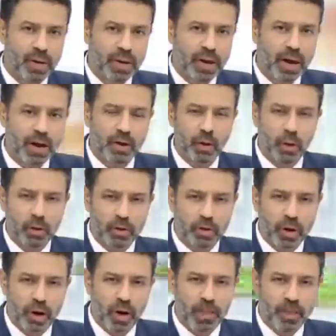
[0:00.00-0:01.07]
it is
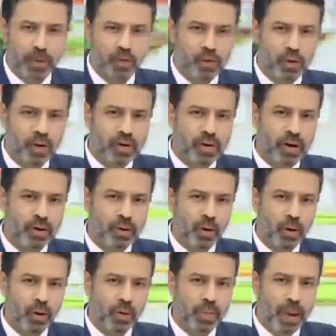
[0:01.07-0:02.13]
also an opportunity to
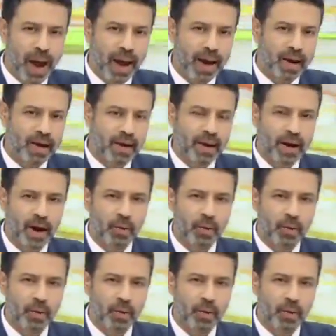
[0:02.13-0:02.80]
look back